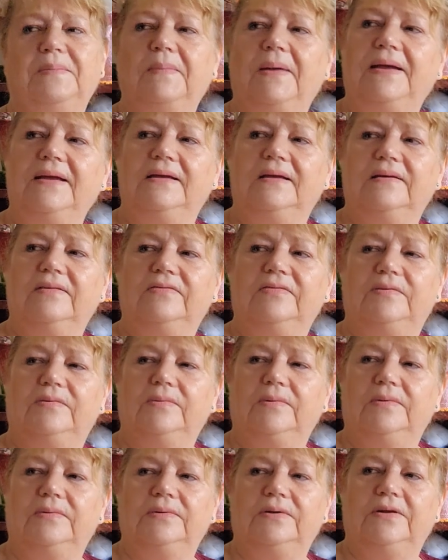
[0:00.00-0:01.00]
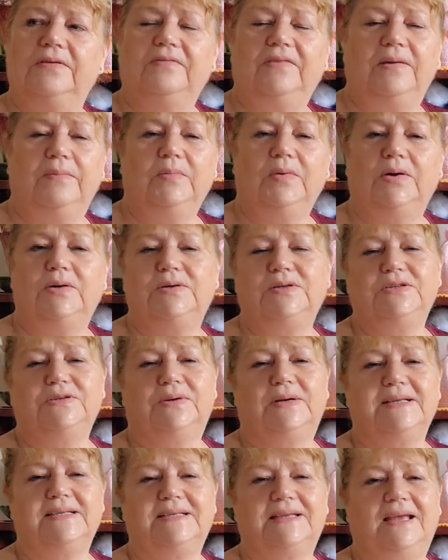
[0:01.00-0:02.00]
make it for November or do
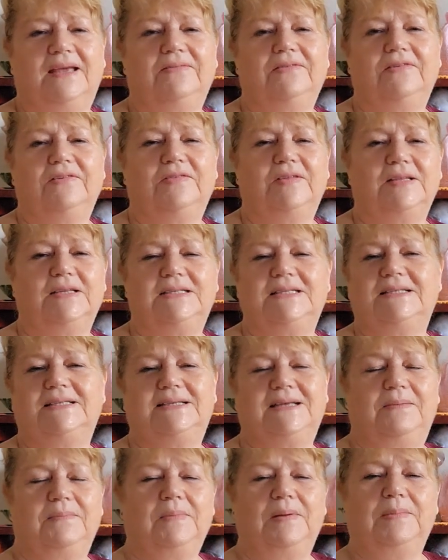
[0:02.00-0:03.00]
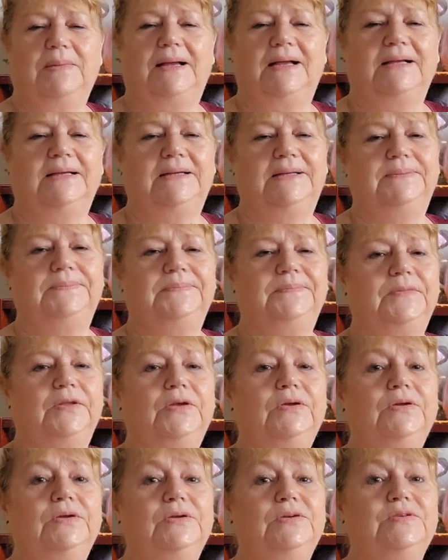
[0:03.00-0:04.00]
I save it for the December market?
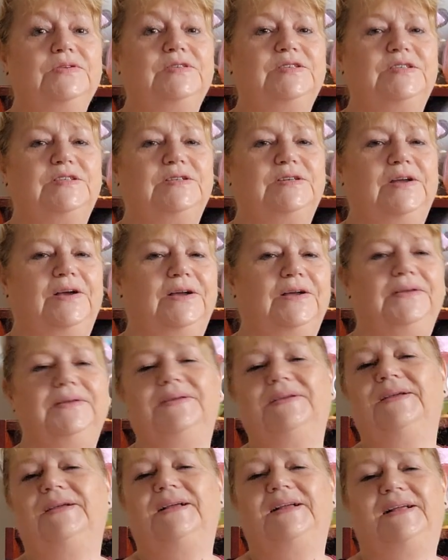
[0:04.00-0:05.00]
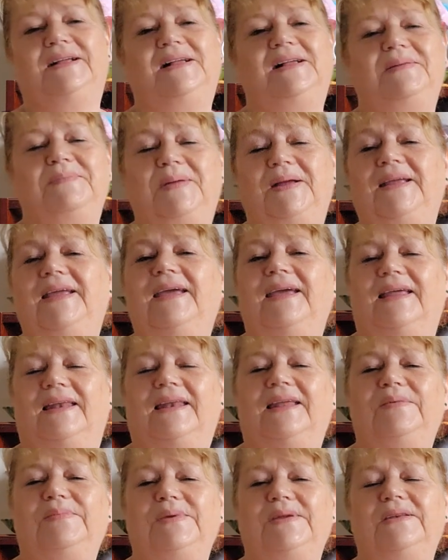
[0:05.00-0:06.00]
Who's to know? But yeah,
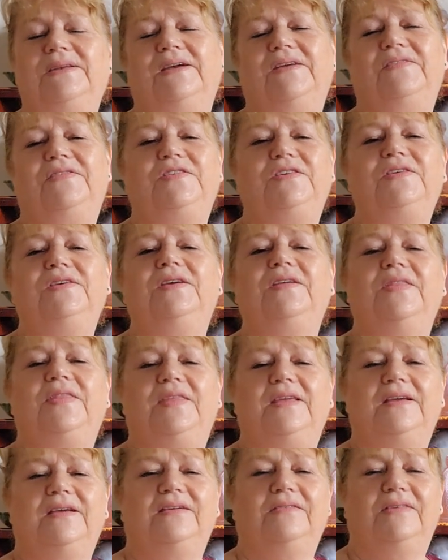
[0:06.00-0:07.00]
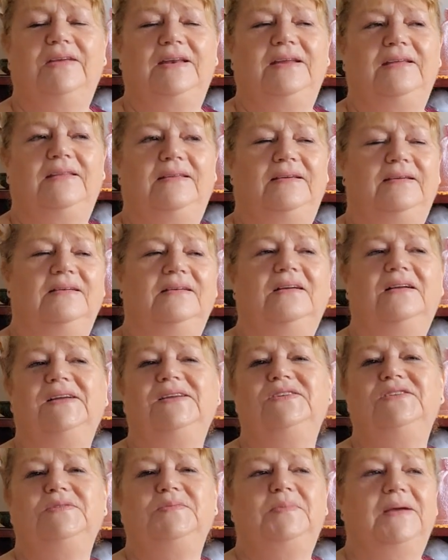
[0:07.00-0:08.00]
let me know if you can think of anything. I
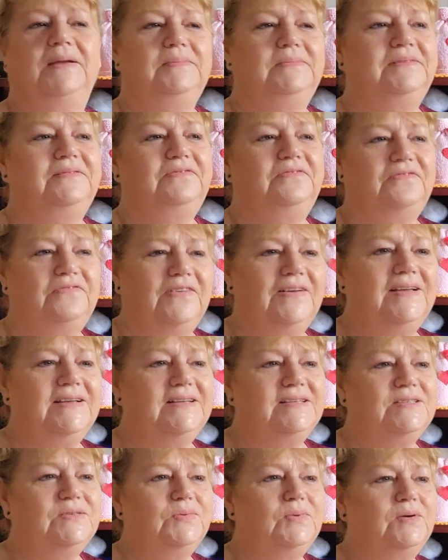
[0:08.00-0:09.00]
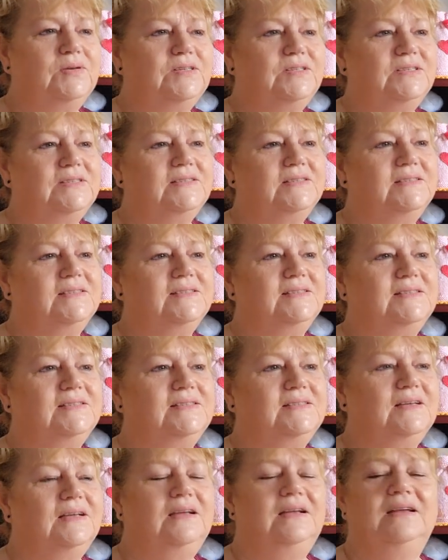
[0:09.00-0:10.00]
do baby face washes.